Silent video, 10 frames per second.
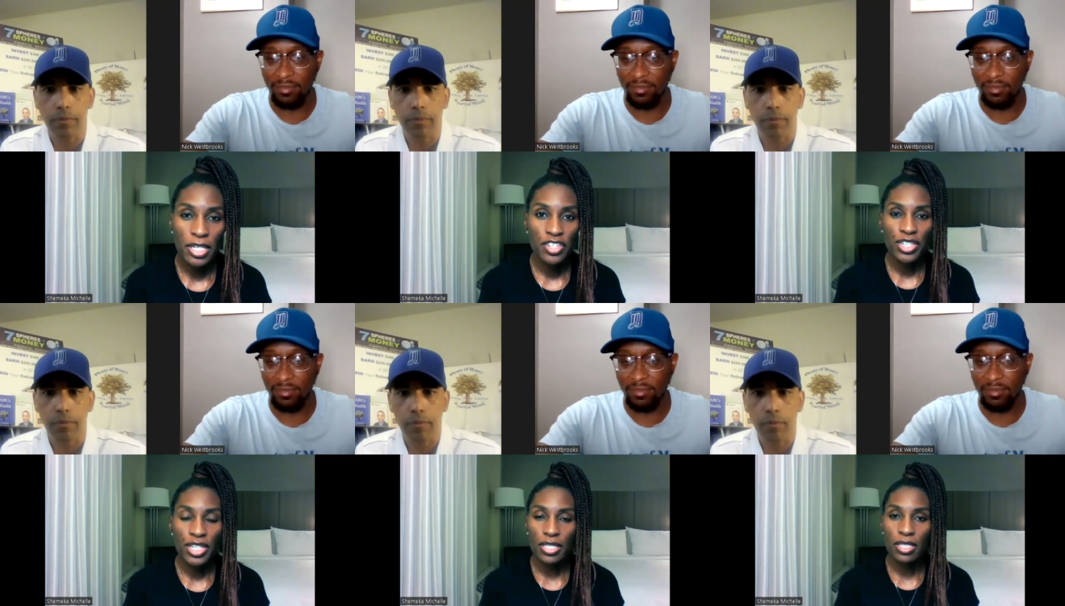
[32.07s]
Speaker 1: is
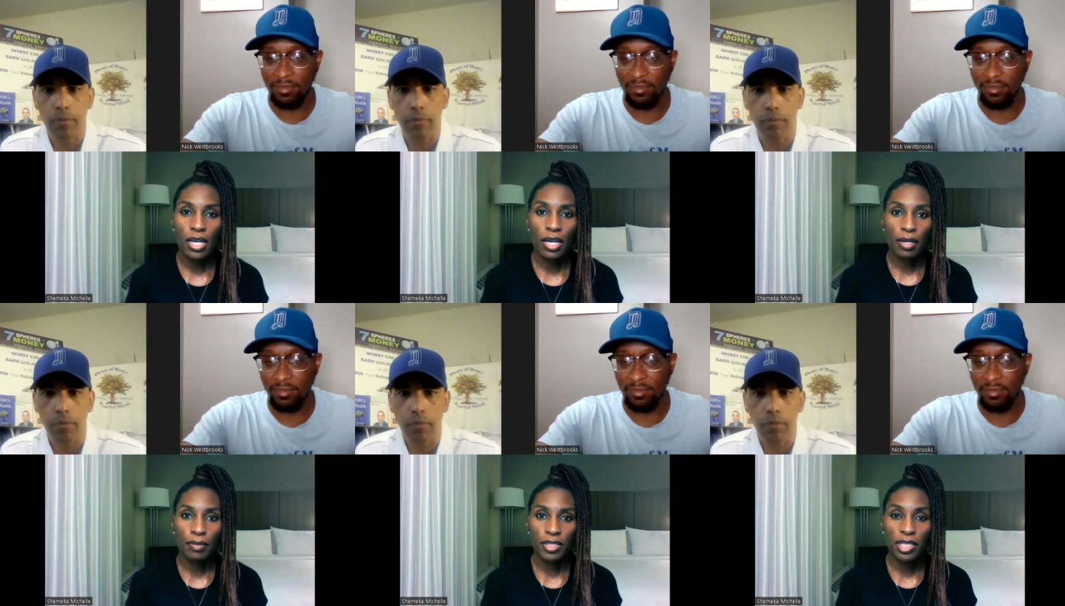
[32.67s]
just
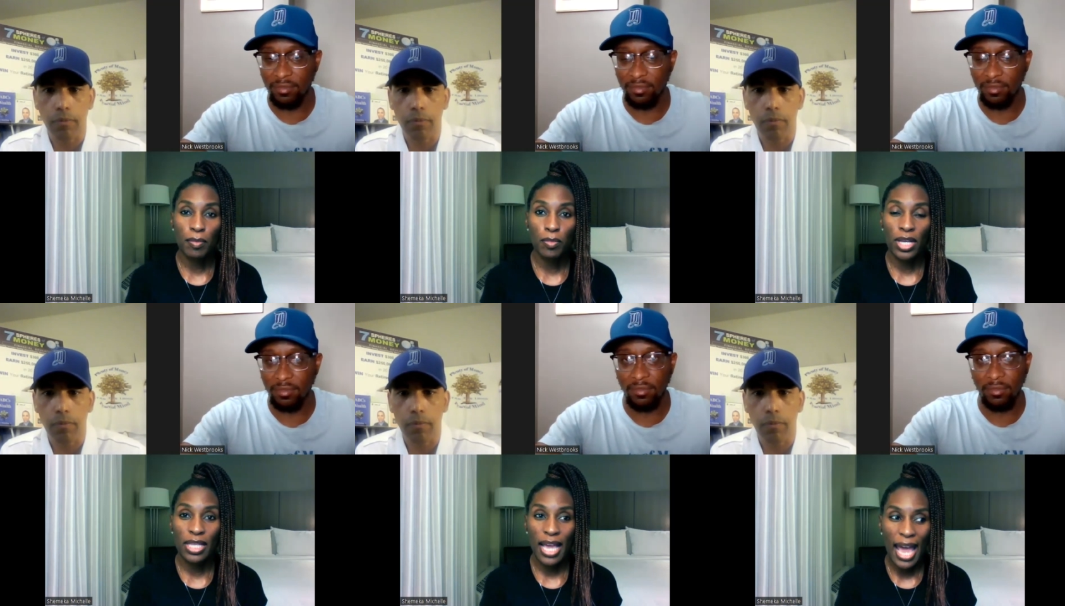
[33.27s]
um,
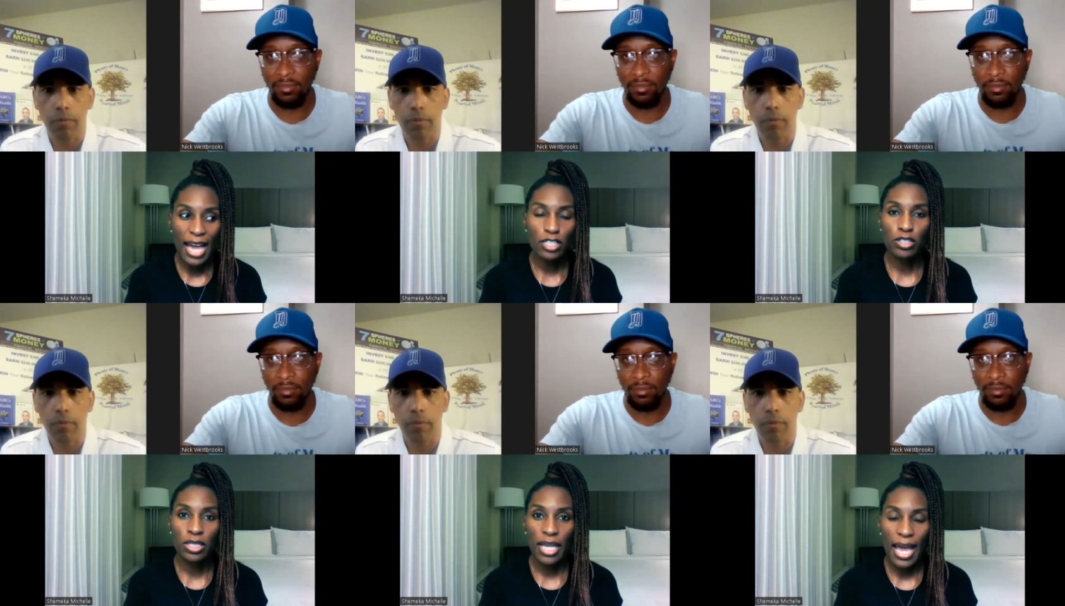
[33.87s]
someone that
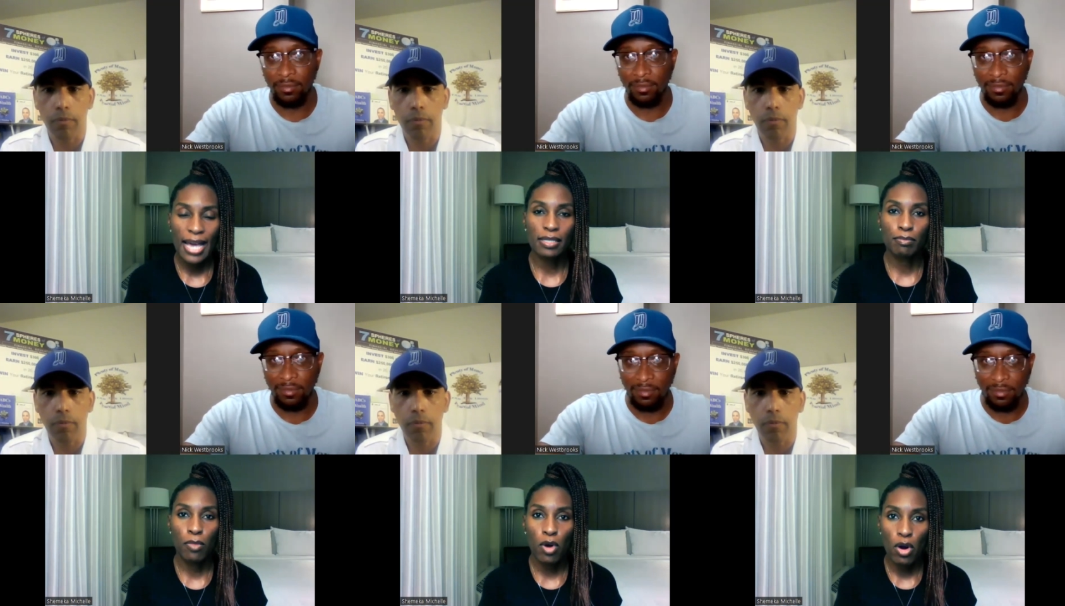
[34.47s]
actually has
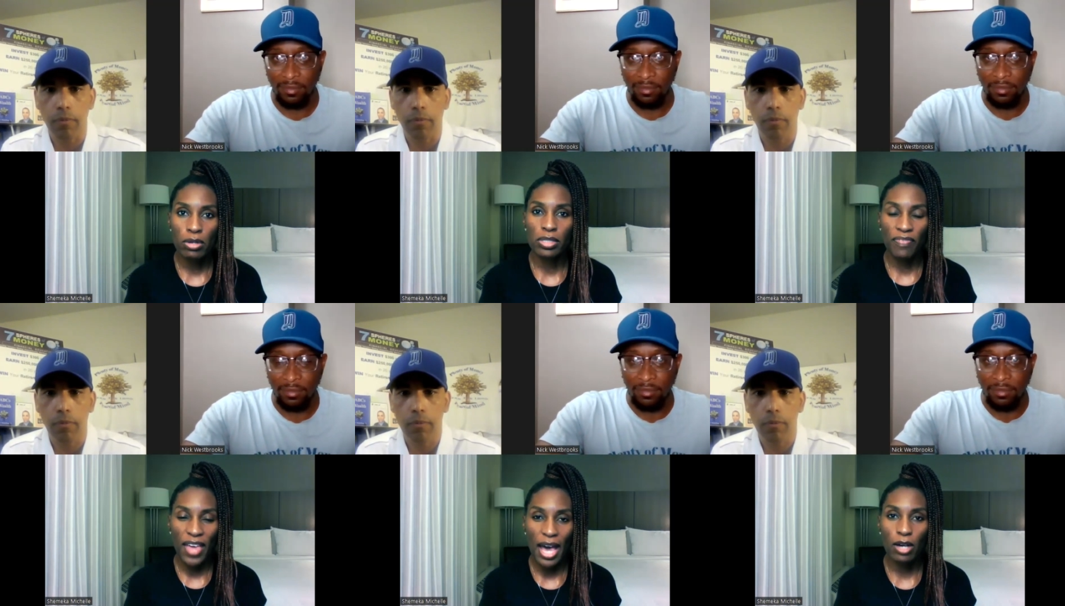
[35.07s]
morals,
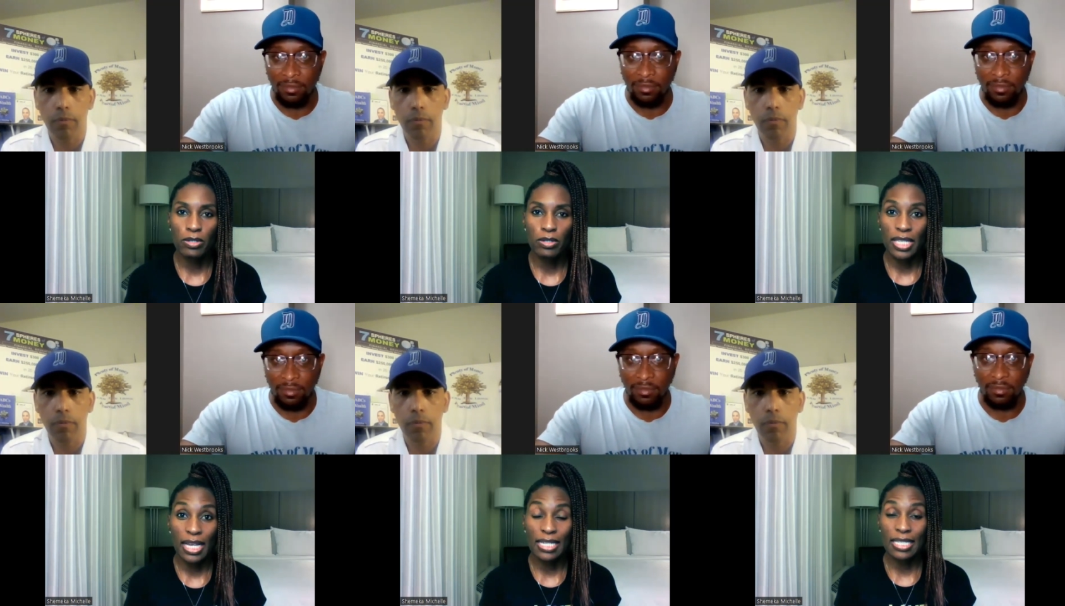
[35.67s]
values,
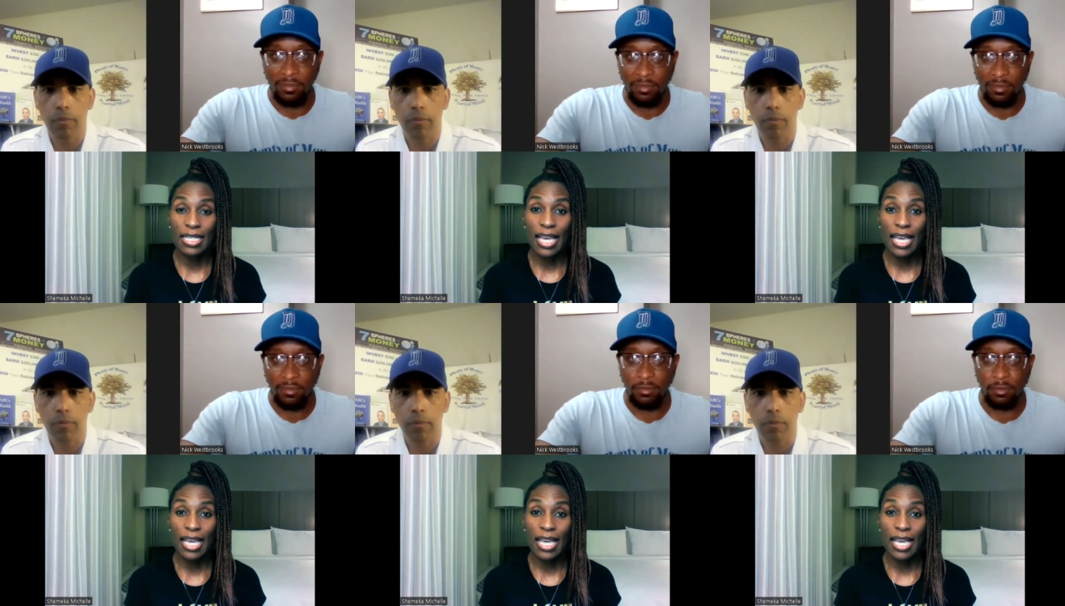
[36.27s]
and
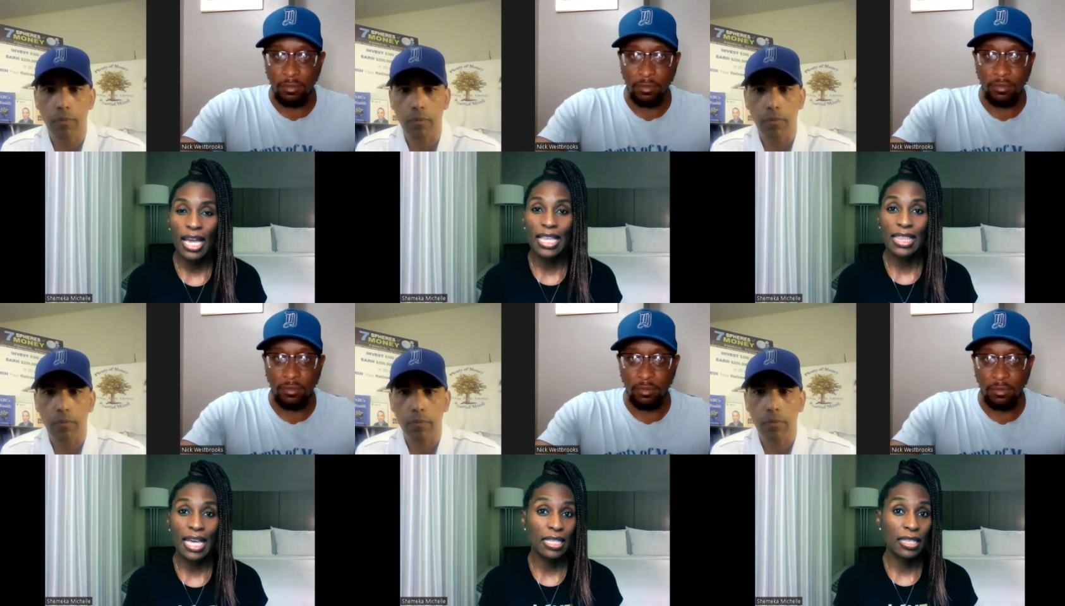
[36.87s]
integrity,
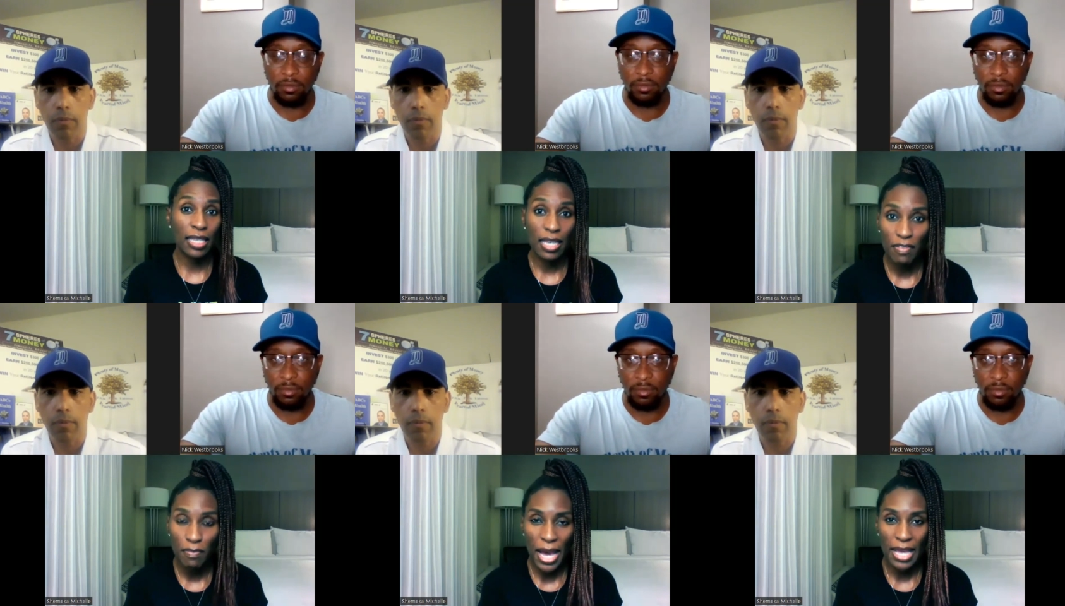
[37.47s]
and they
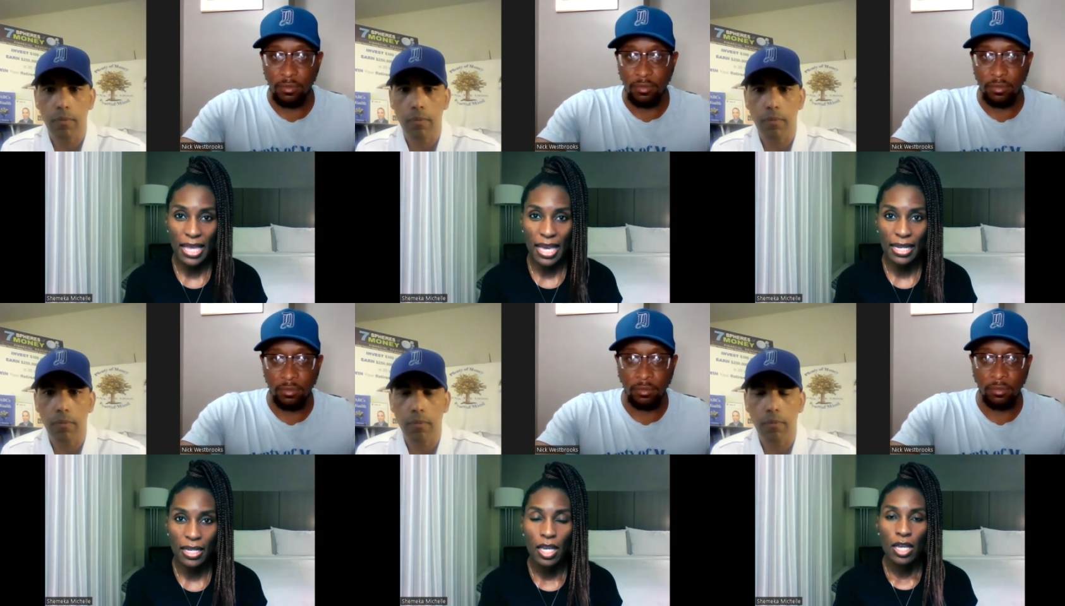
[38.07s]
live by that.
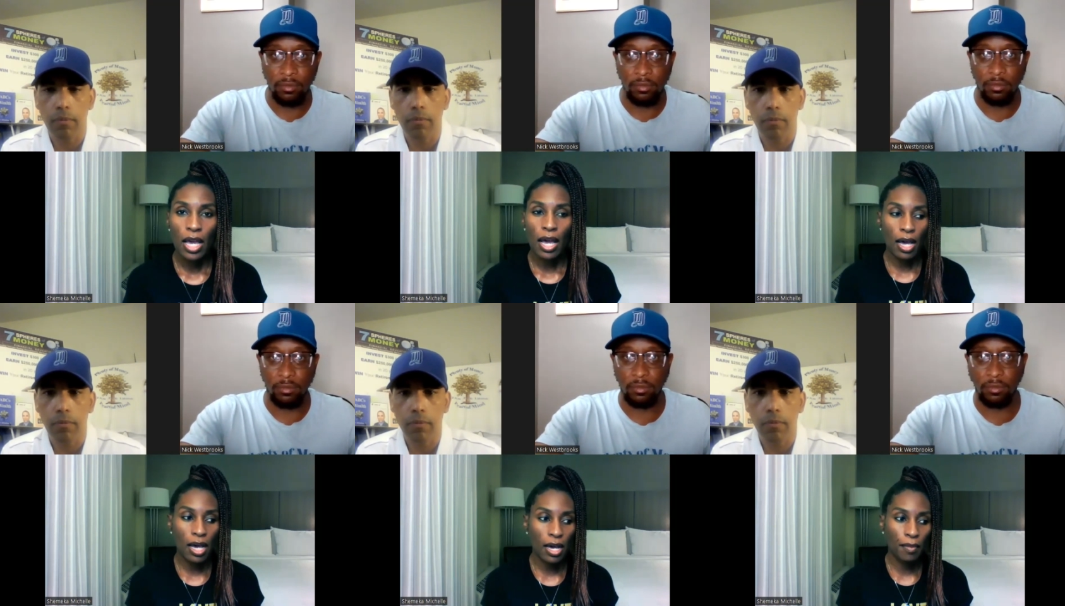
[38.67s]

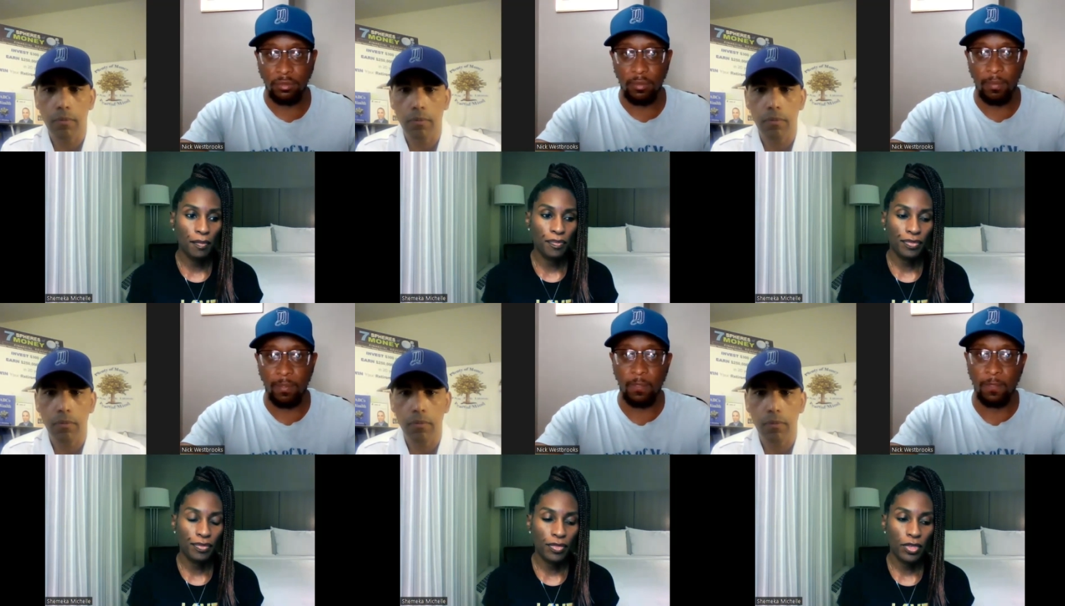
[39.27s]
Um,
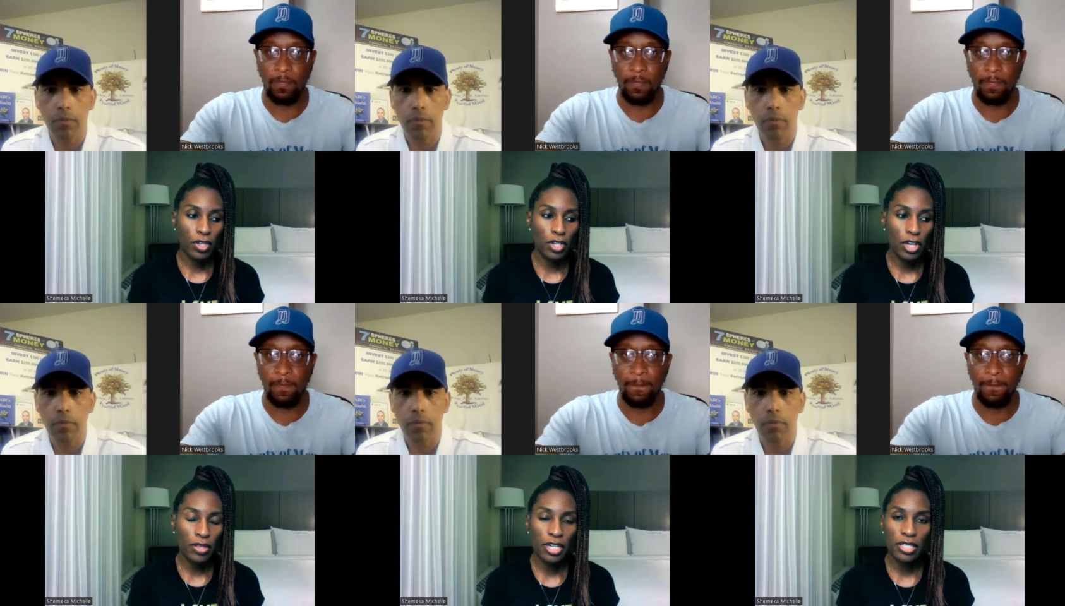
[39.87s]
you know, there's